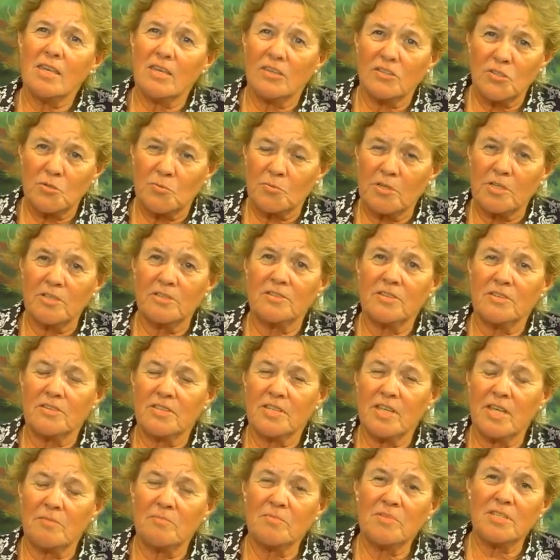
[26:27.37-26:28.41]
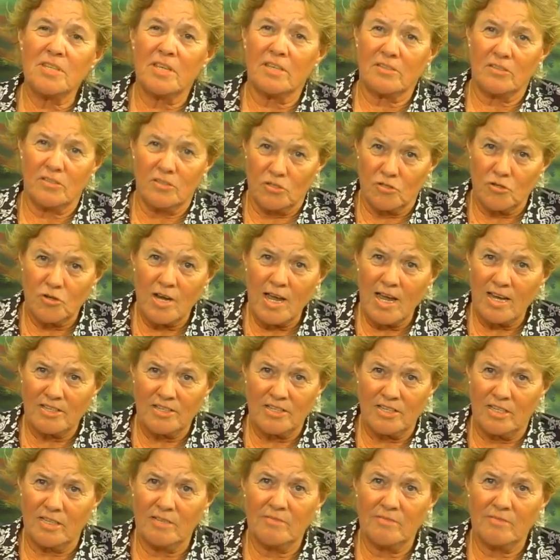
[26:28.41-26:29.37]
experience a same sex attraction,